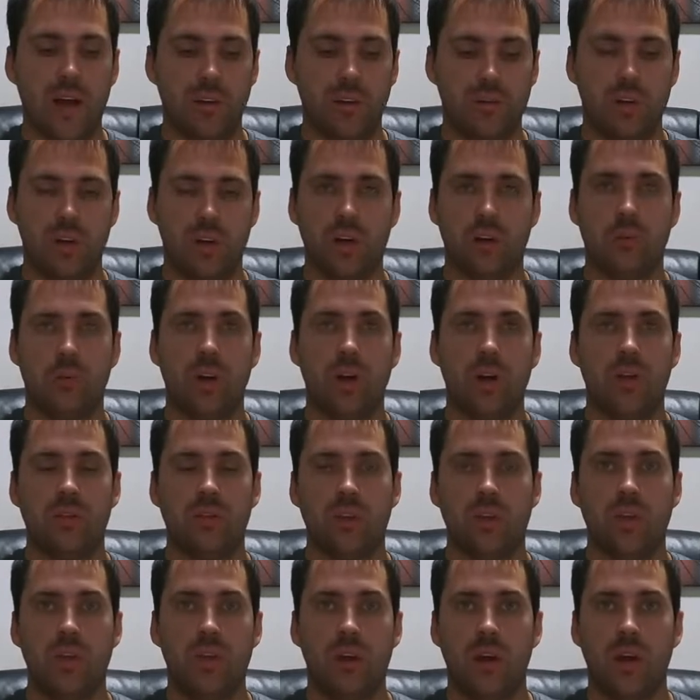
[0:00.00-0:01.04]
gear,
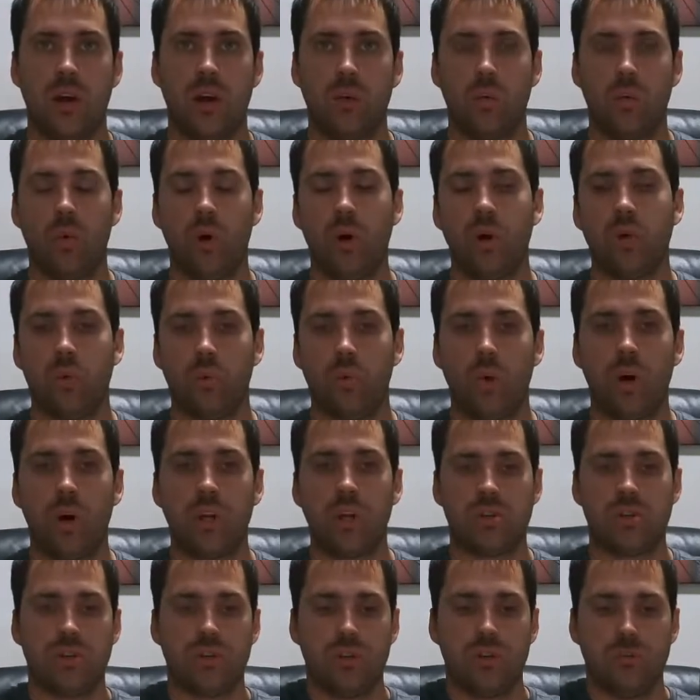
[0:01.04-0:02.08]
the 1-to-1
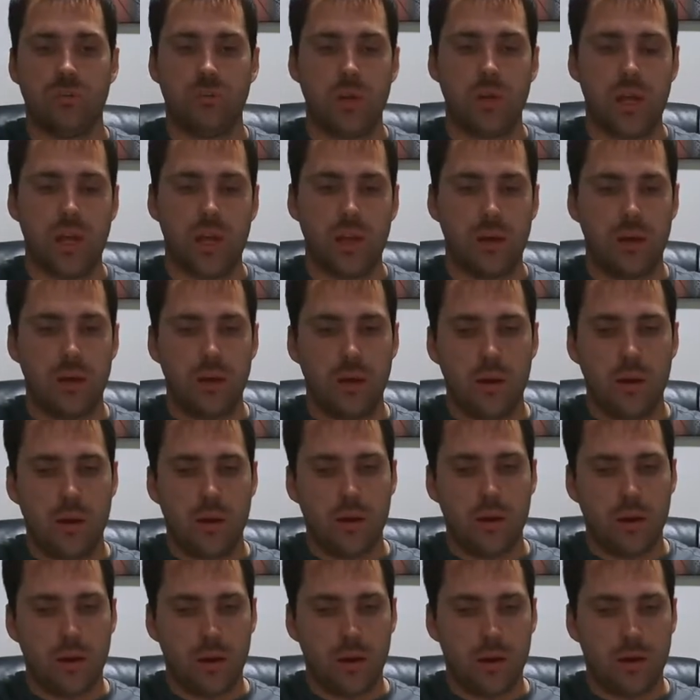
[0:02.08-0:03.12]
should be.
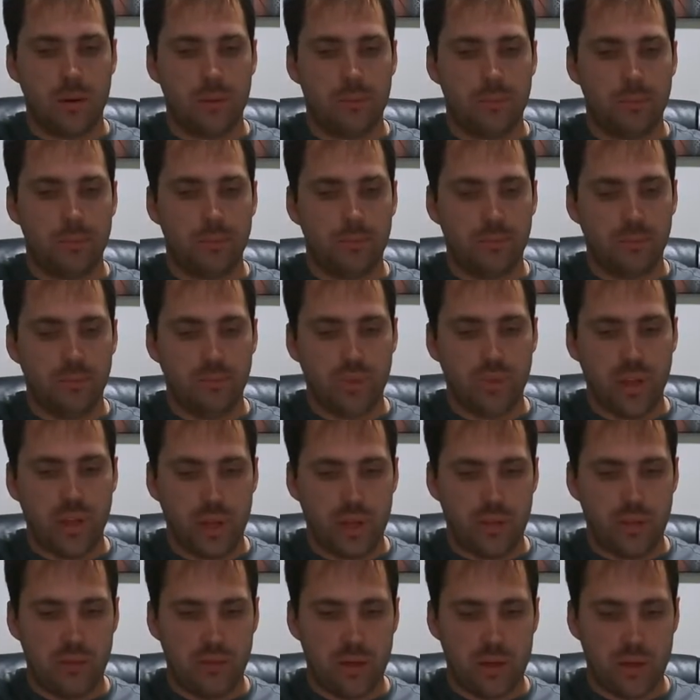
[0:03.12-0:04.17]

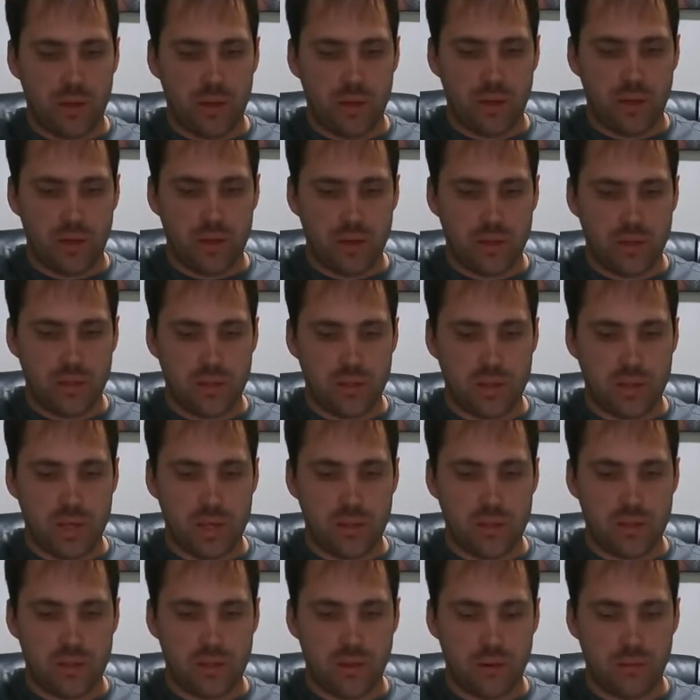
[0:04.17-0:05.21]
And then let's see.
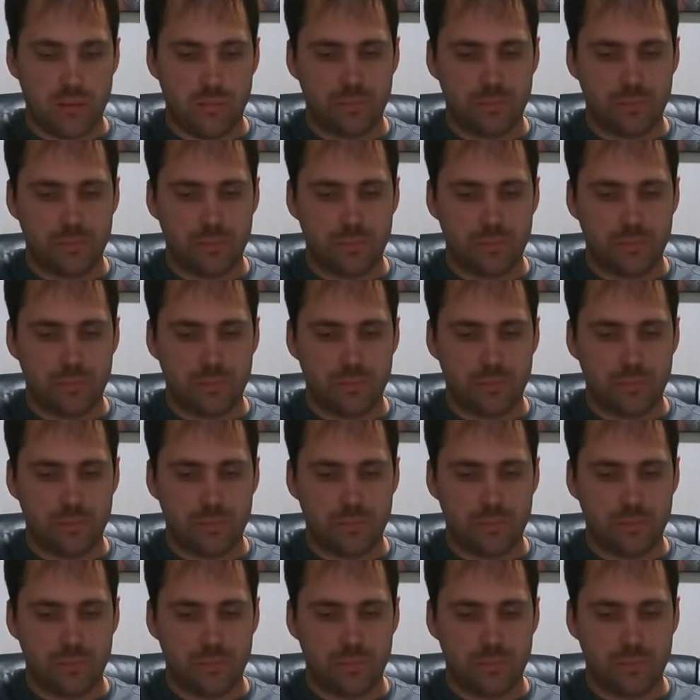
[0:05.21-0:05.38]
So